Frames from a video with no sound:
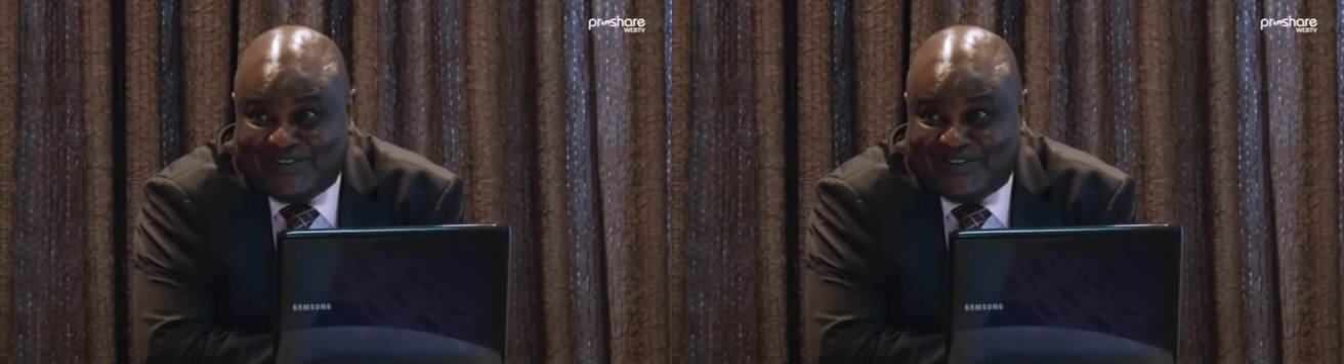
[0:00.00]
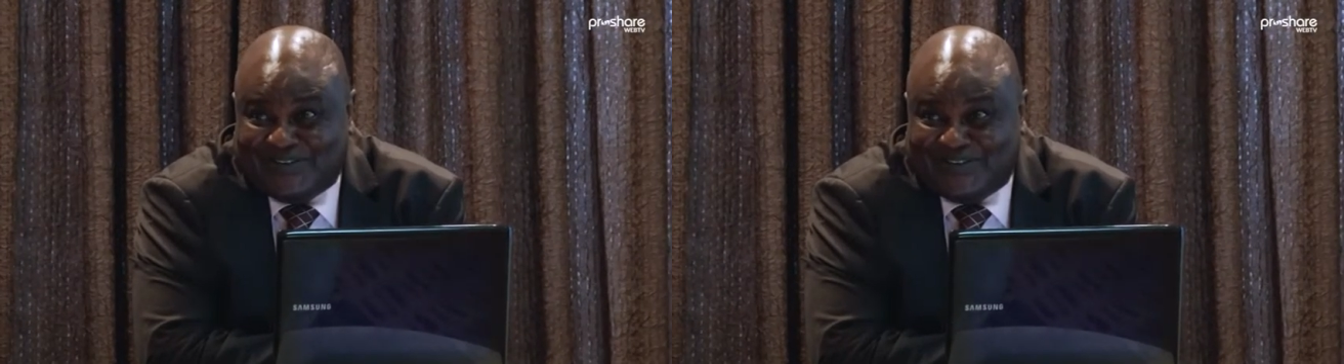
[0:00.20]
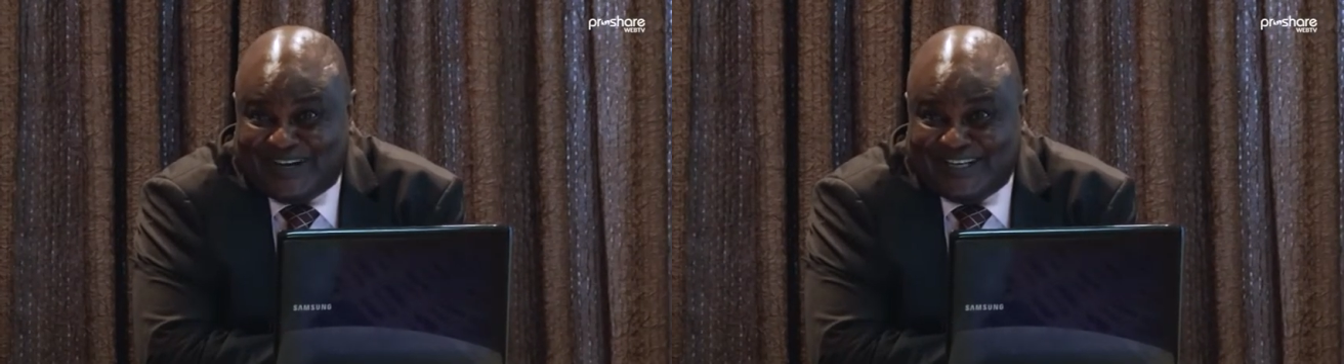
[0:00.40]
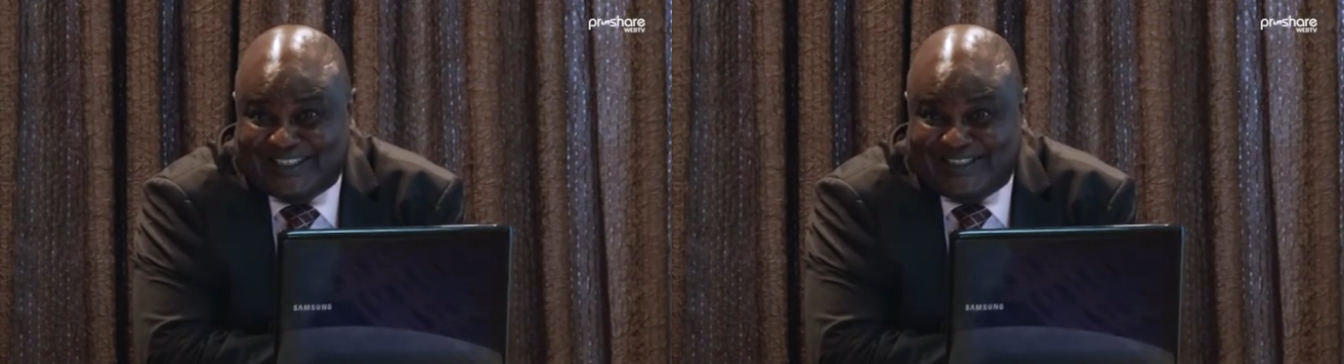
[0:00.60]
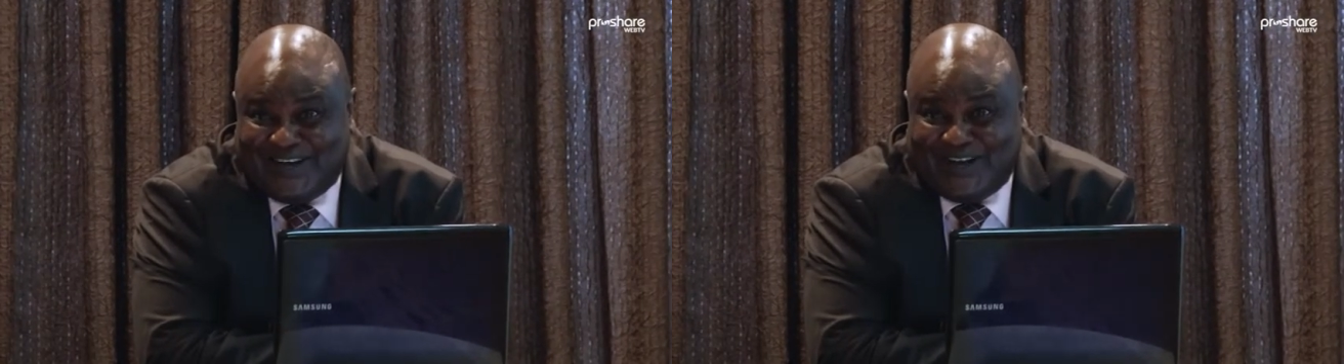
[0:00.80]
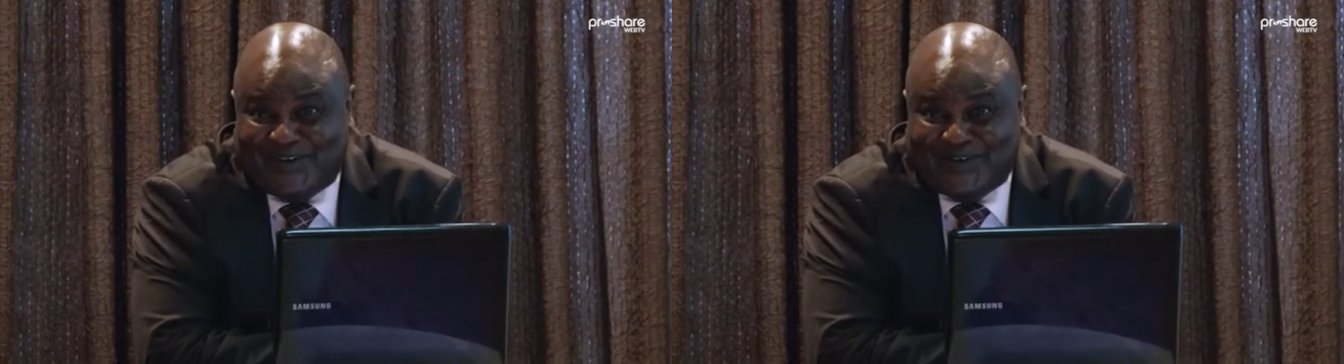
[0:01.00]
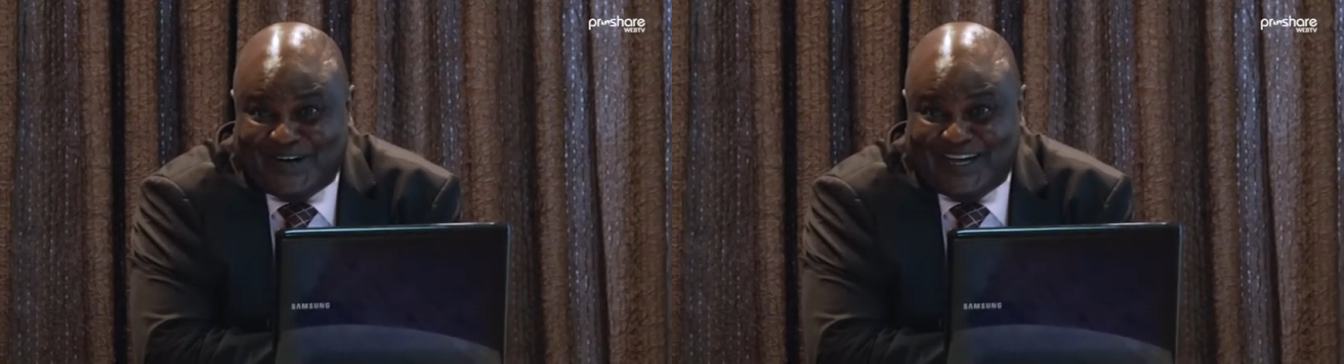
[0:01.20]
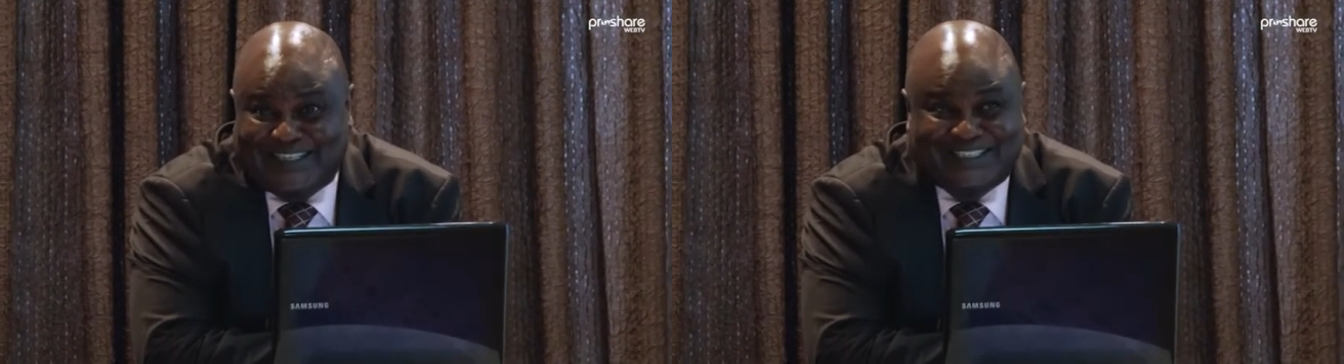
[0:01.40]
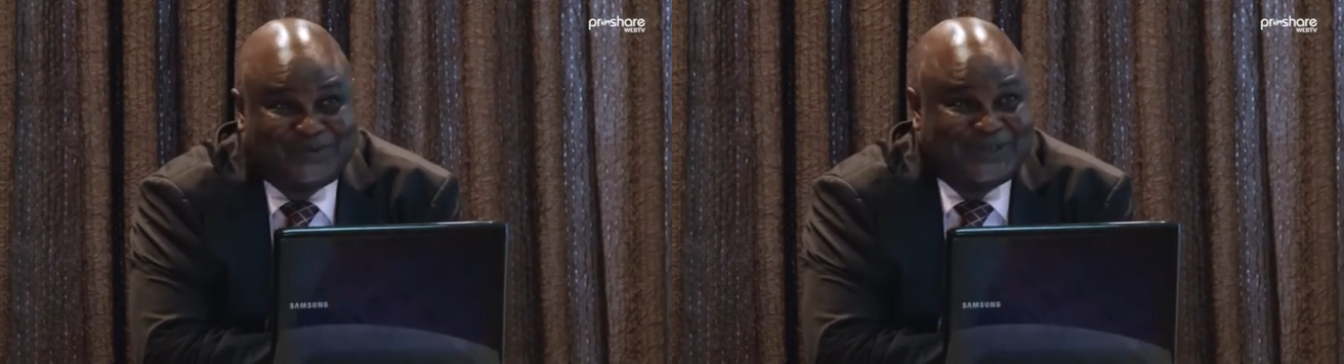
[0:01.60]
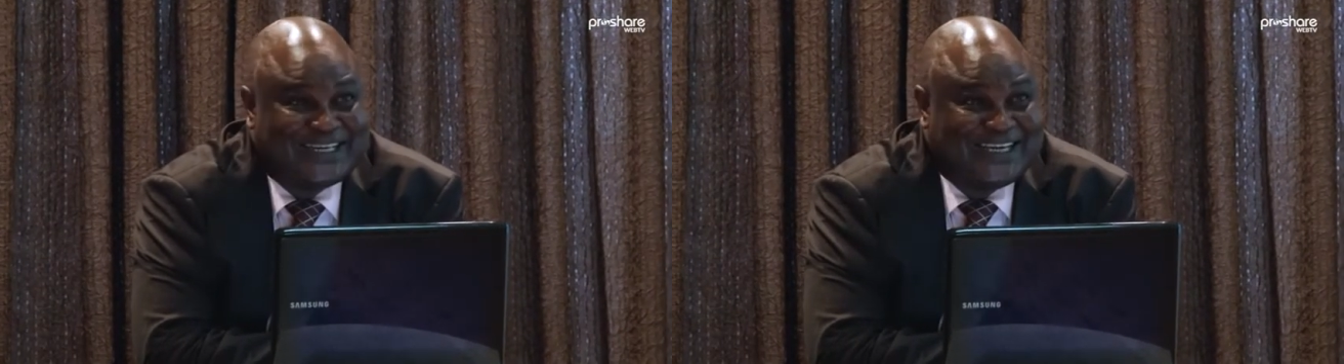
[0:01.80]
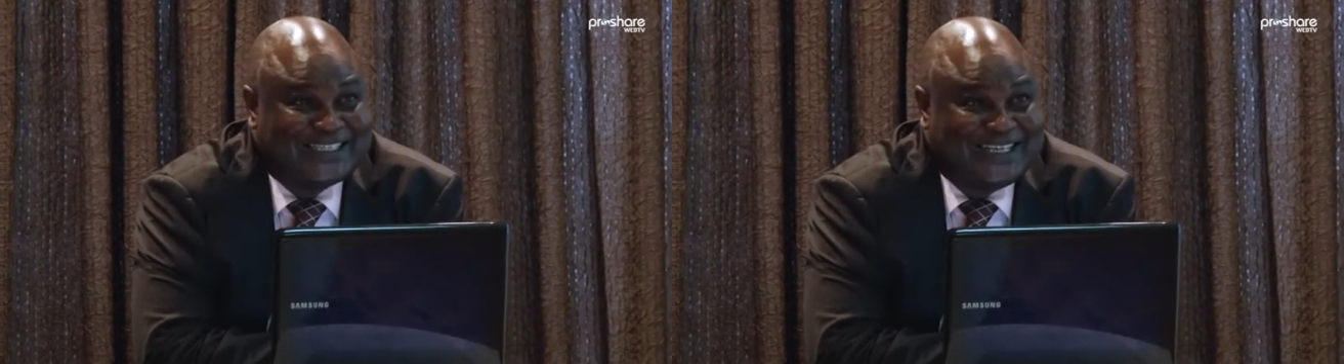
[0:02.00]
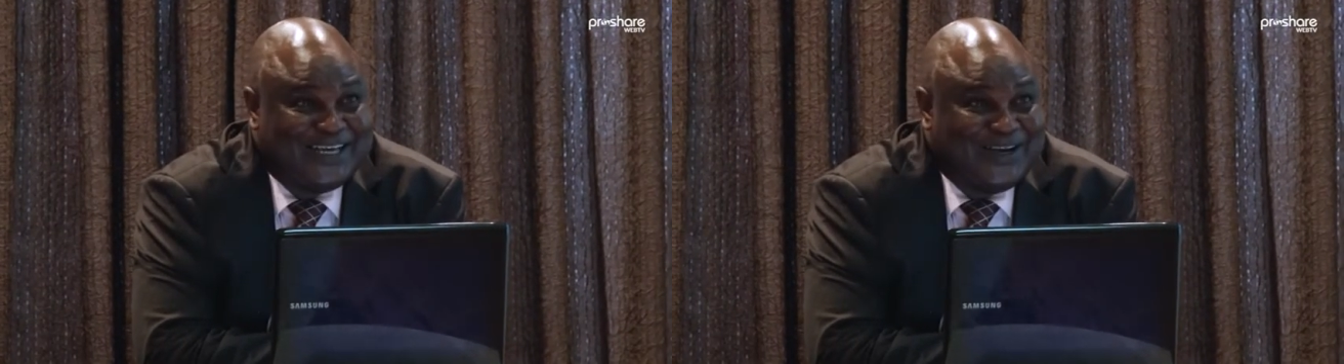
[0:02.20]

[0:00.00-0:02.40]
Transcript: Why did we get